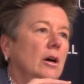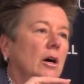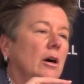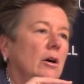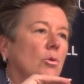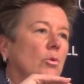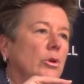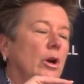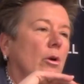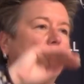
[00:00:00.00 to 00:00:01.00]

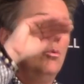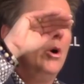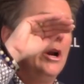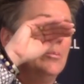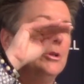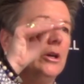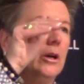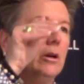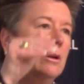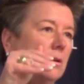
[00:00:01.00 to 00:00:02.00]

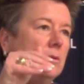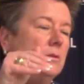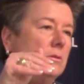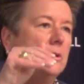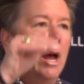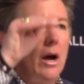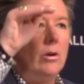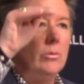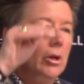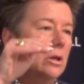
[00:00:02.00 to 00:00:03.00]
uptick down.